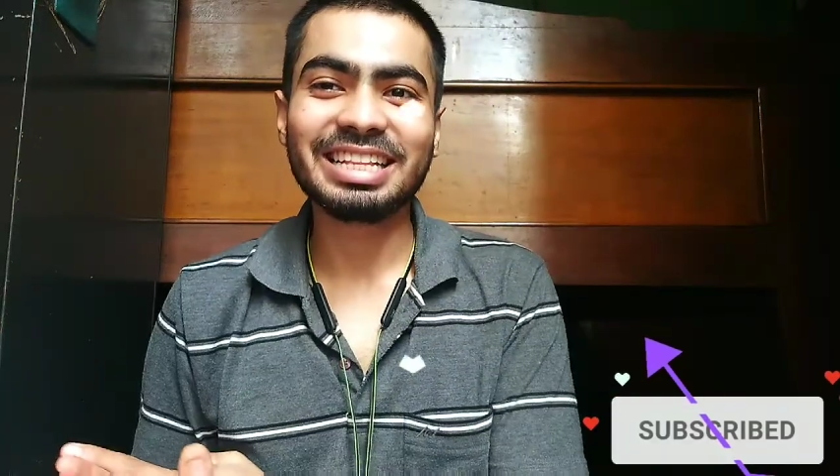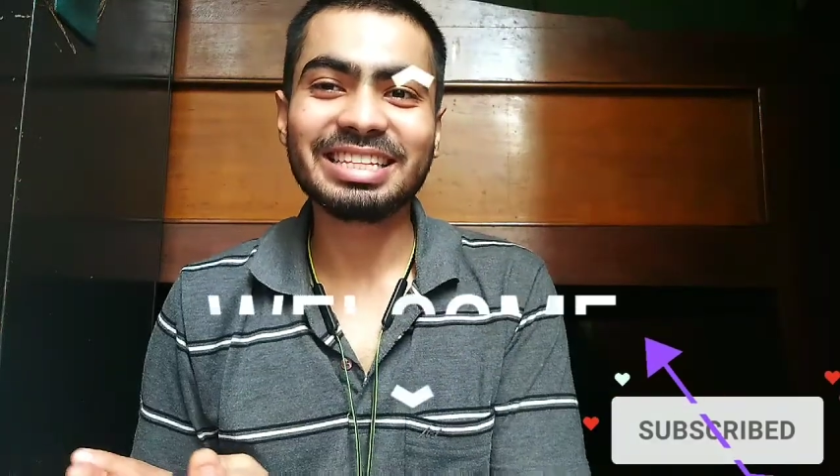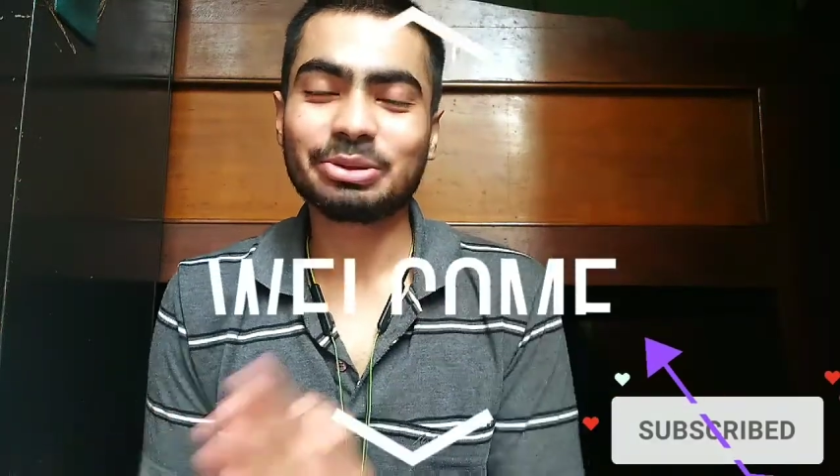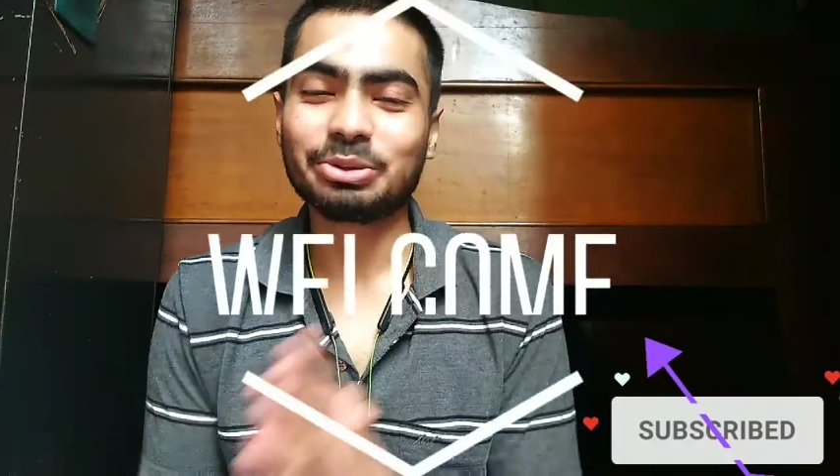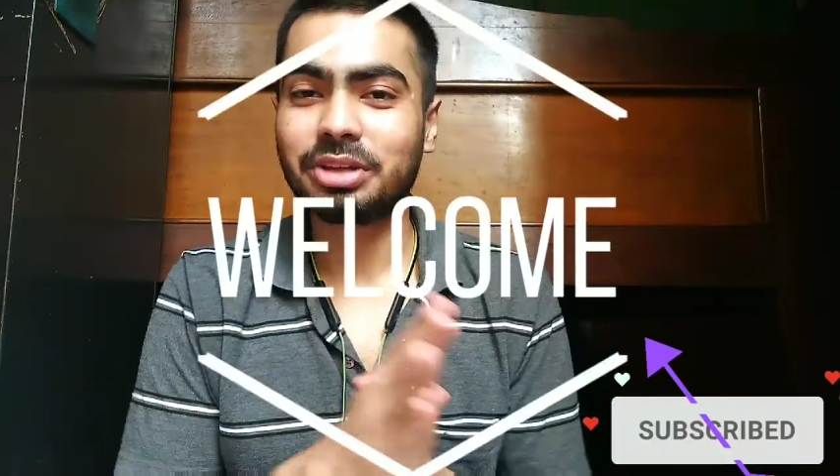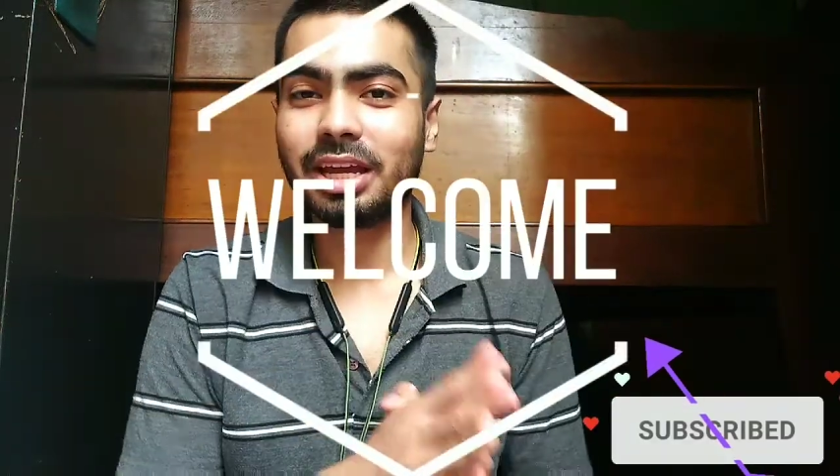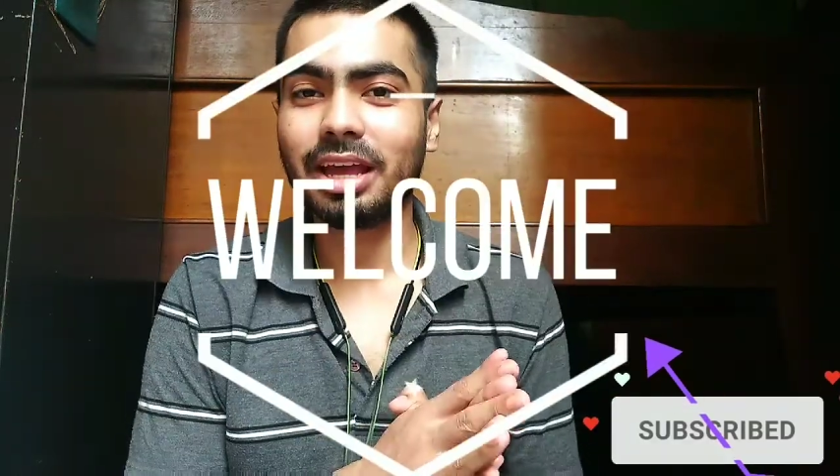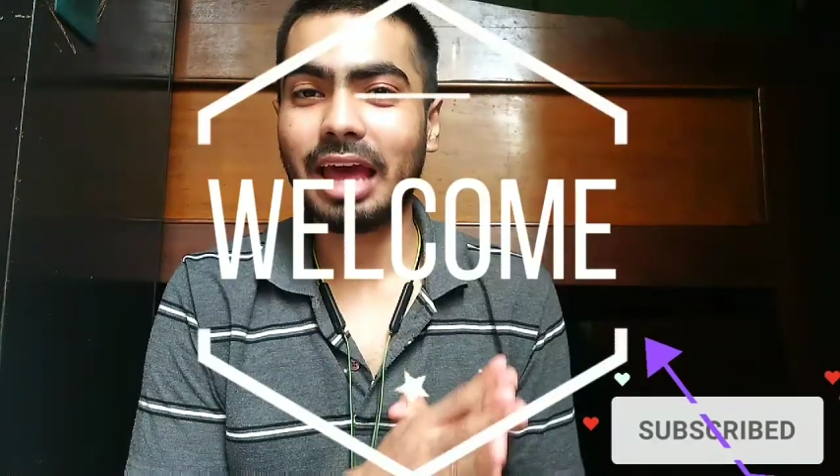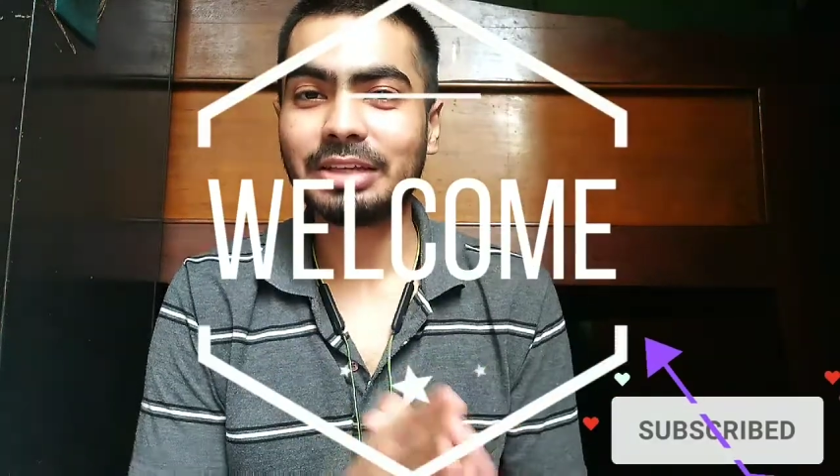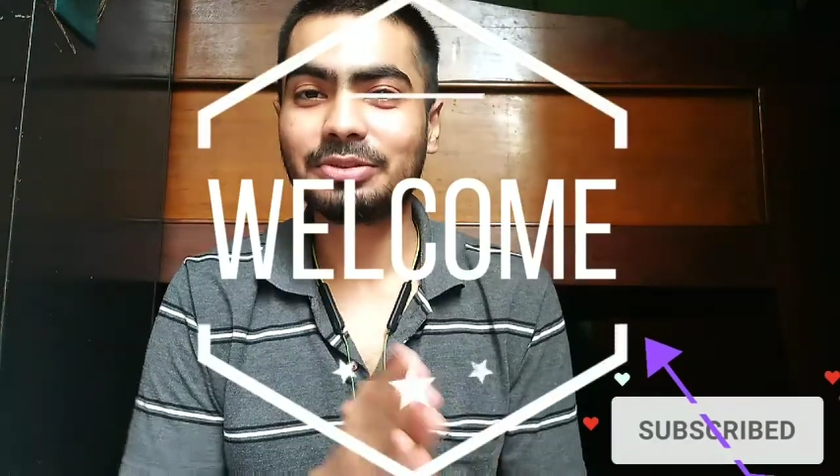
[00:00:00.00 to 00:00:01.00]
So today,
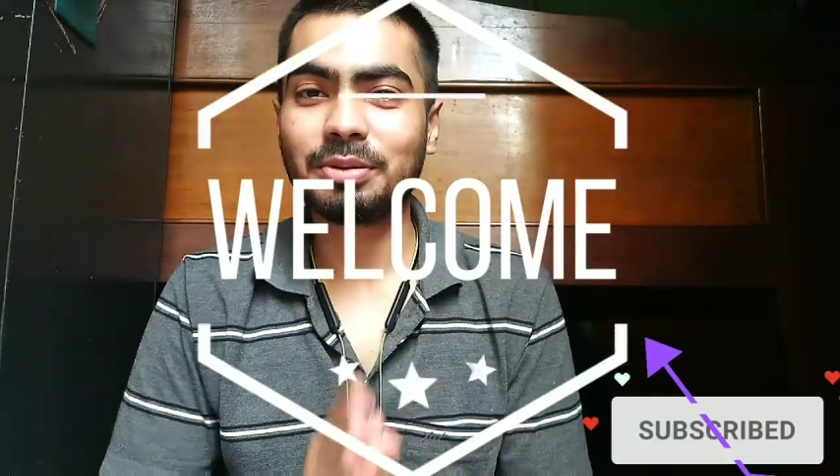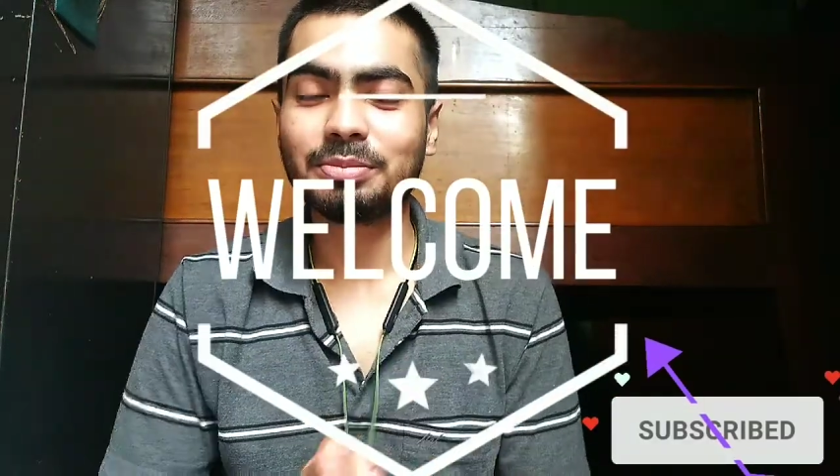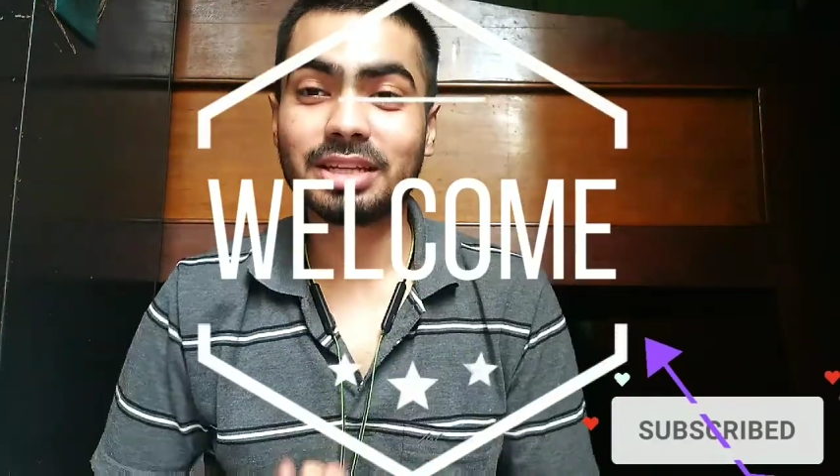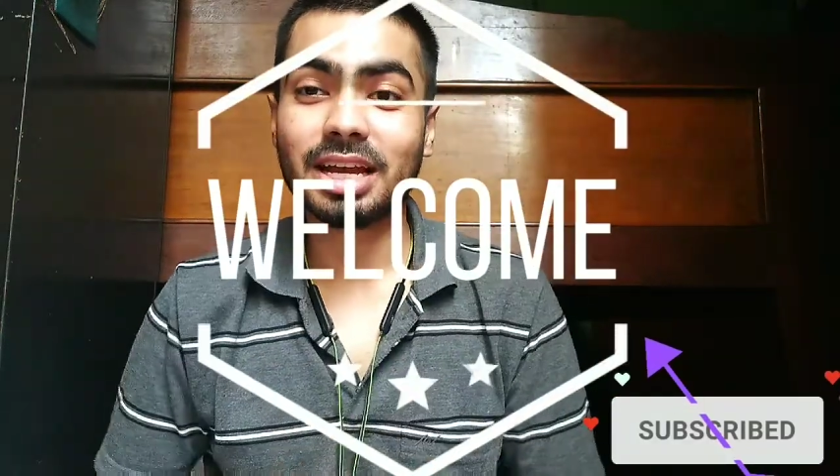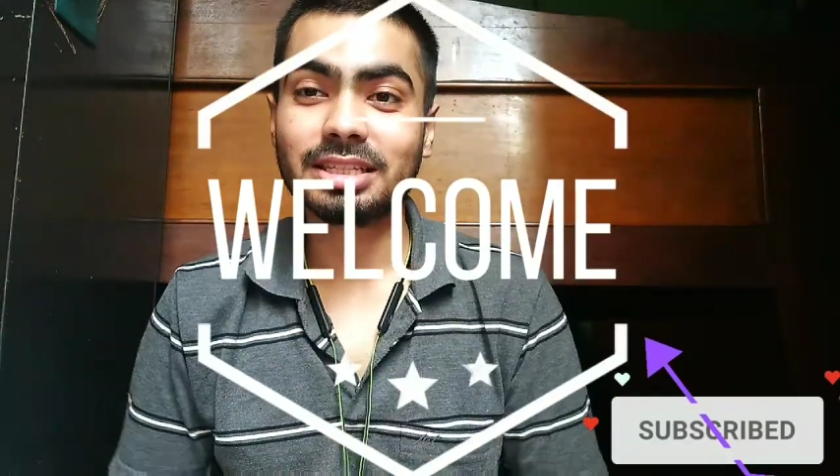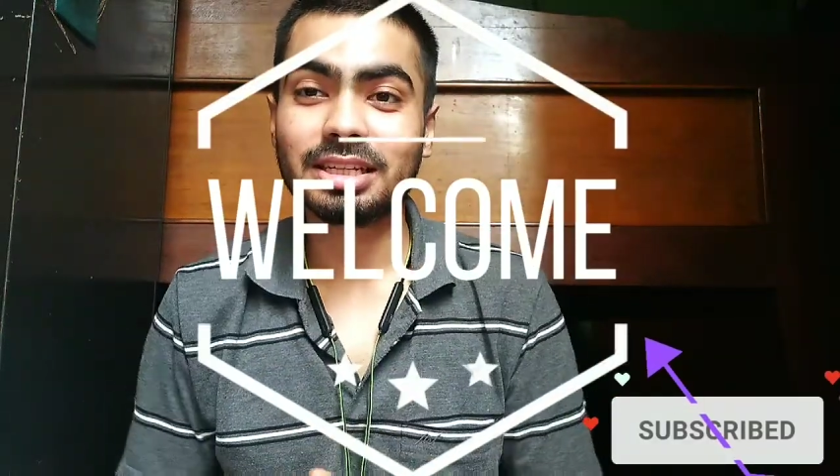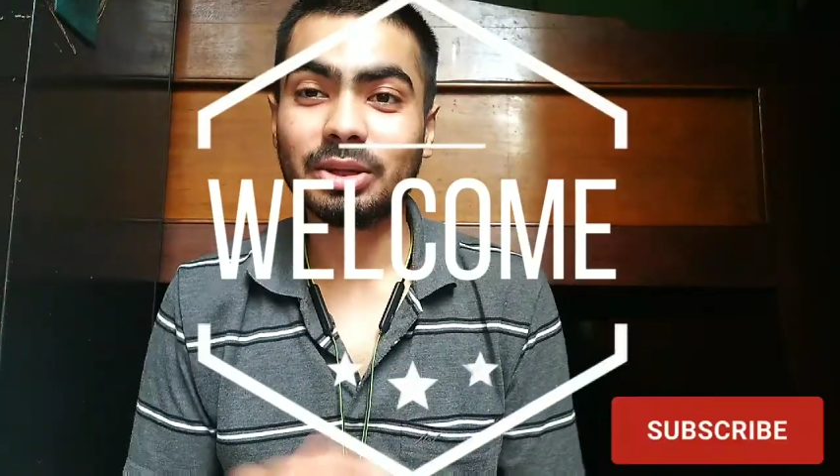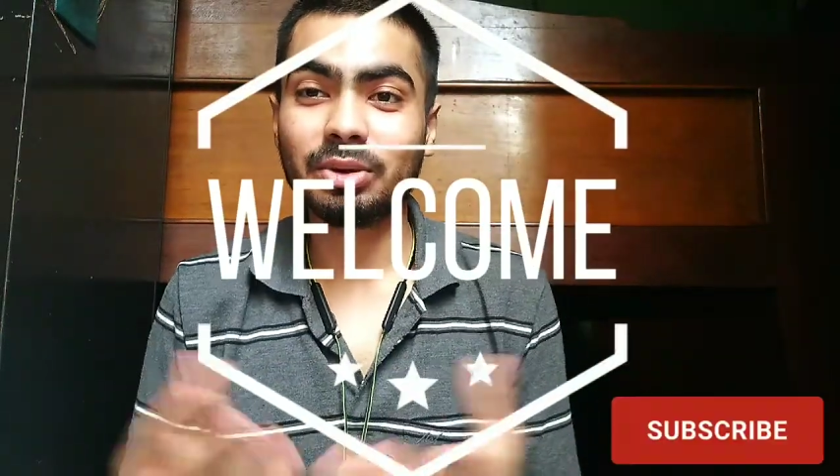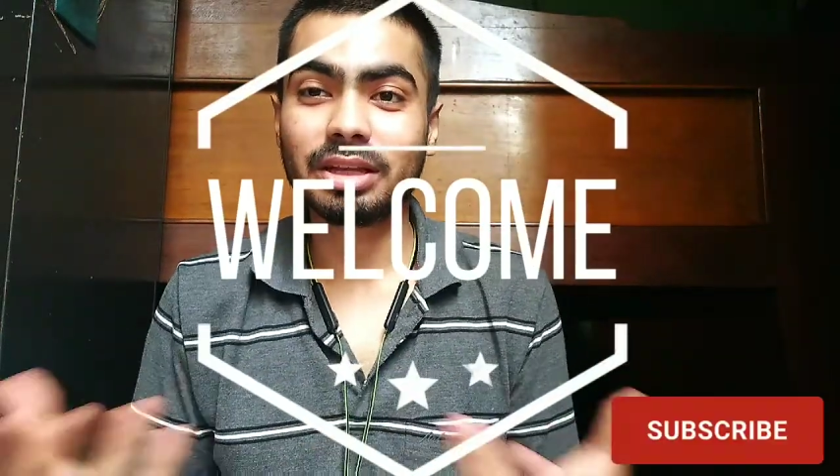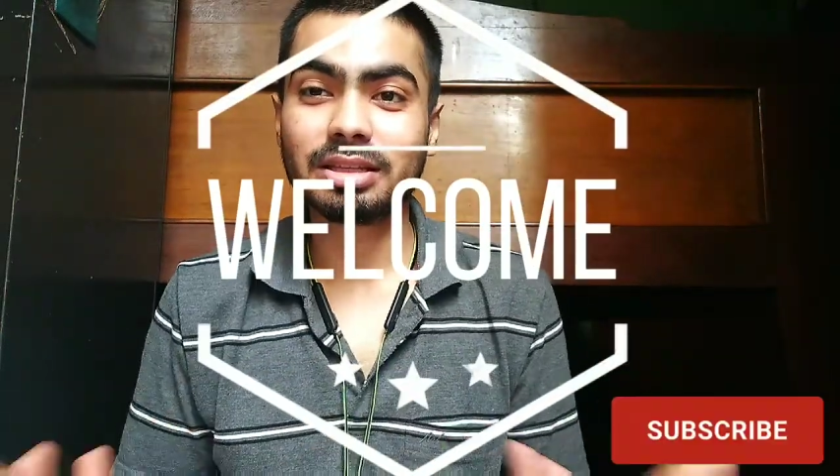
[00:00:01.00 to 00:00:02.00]
as from the title you
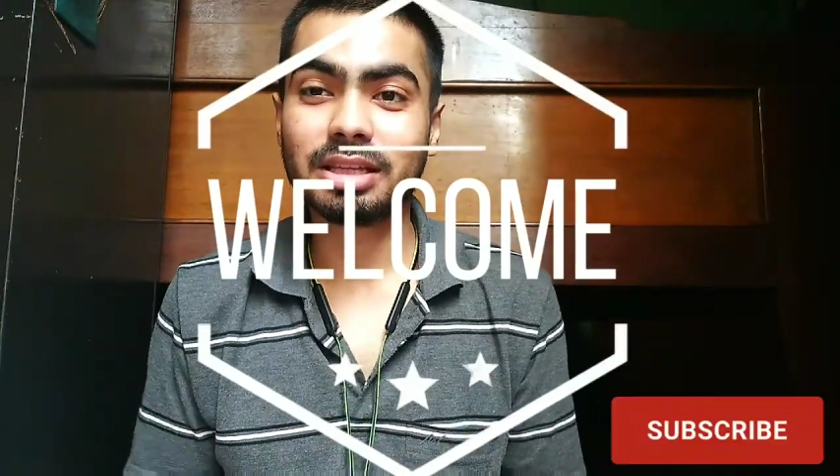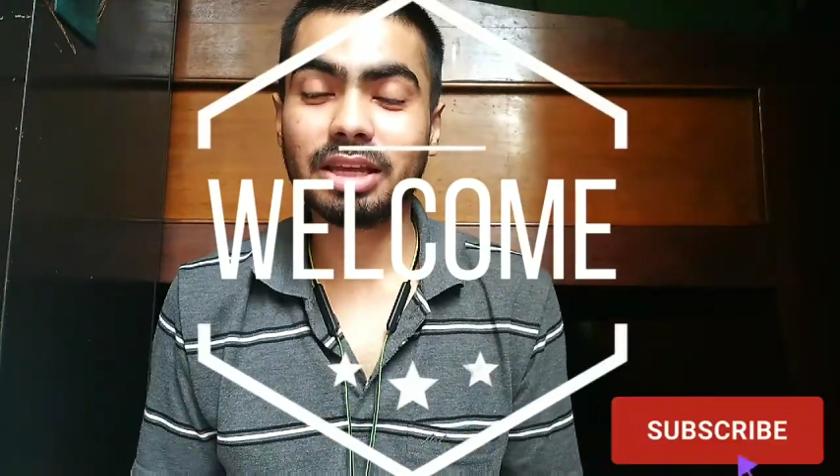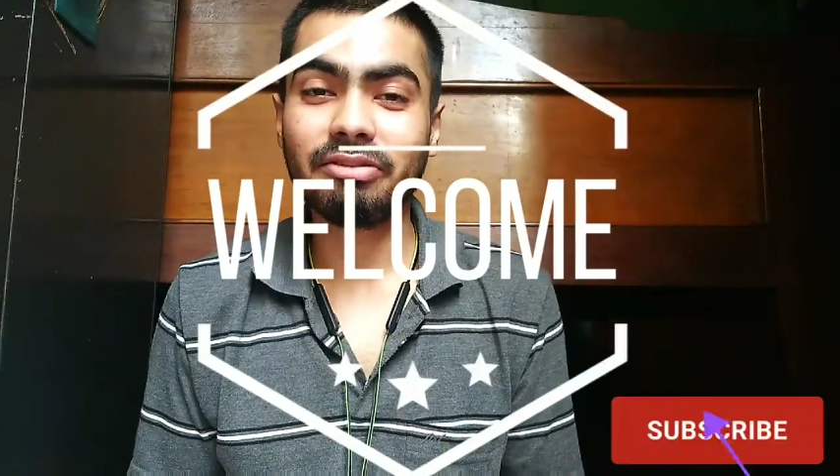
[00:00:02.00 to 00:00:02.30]
can see,